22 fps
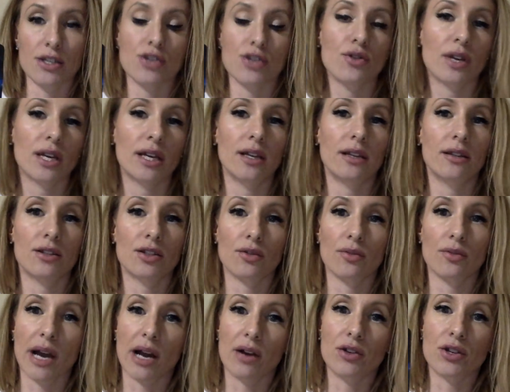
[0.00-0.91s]
You can
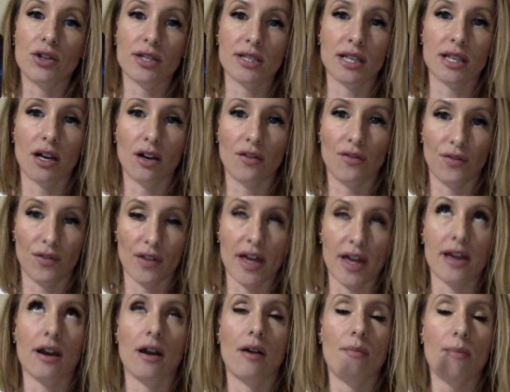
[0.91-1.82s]
surround yourself,
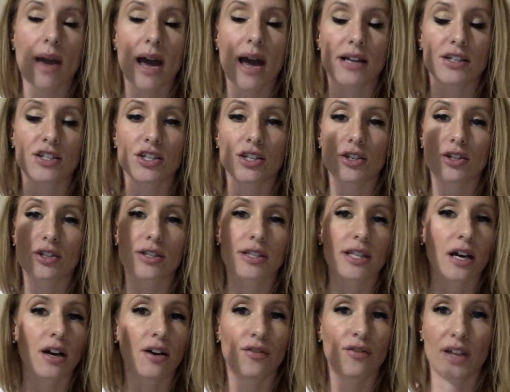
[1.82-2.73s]
like imagine
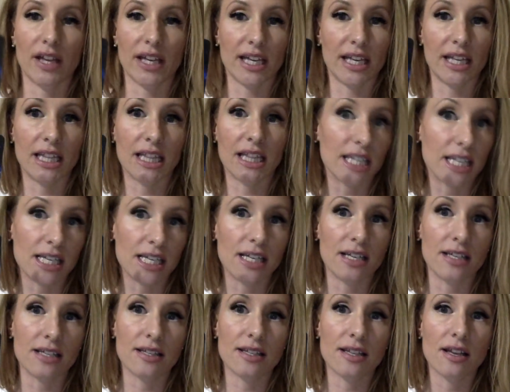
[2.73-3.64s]
yourself like in
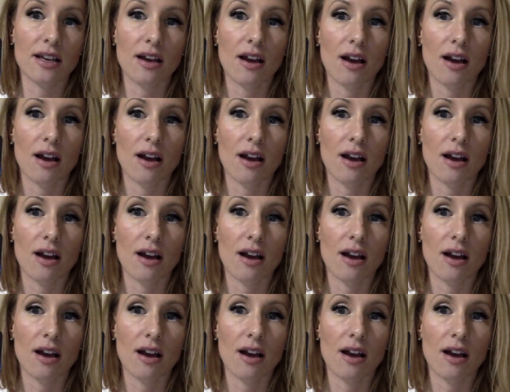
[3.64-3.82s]
these,